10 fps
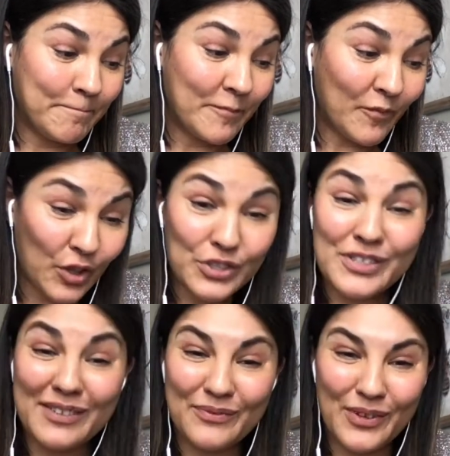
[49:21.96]

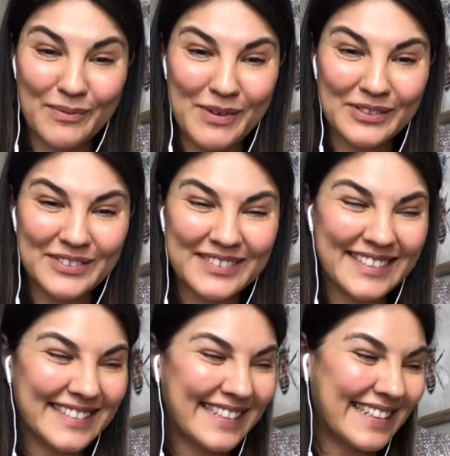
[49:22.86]
First and
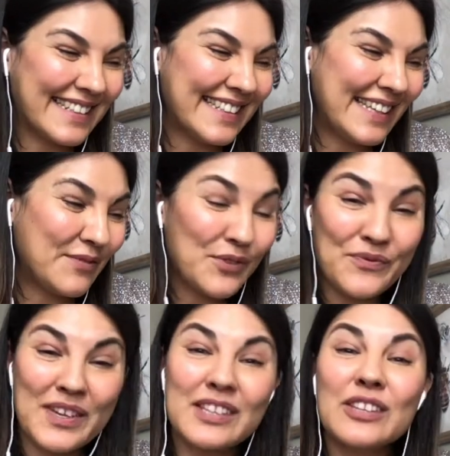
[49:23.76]
foremost, if you
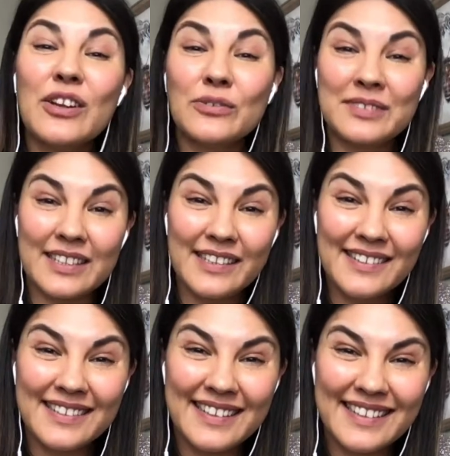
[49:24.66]
feel
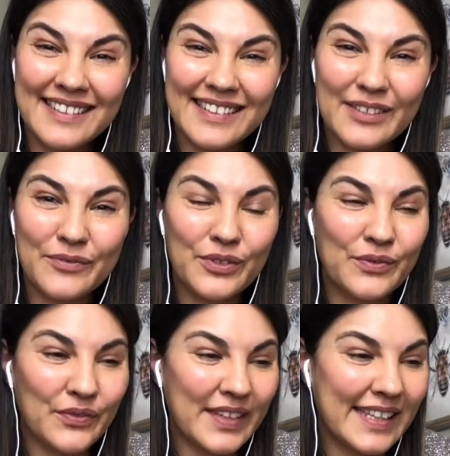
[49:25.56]
lonely, if you
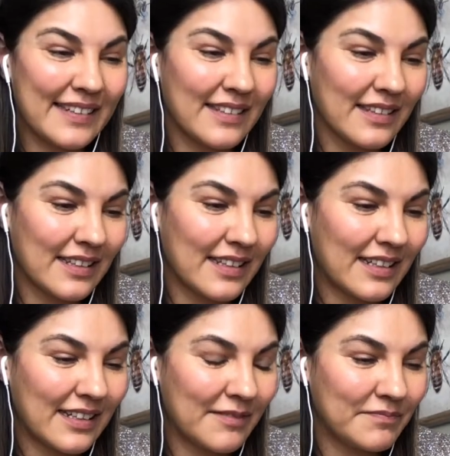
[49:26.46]
feel
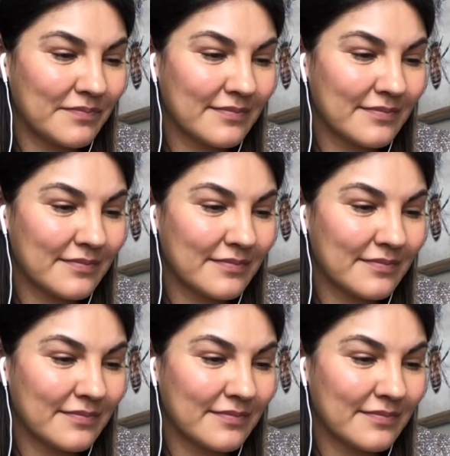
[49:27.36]
a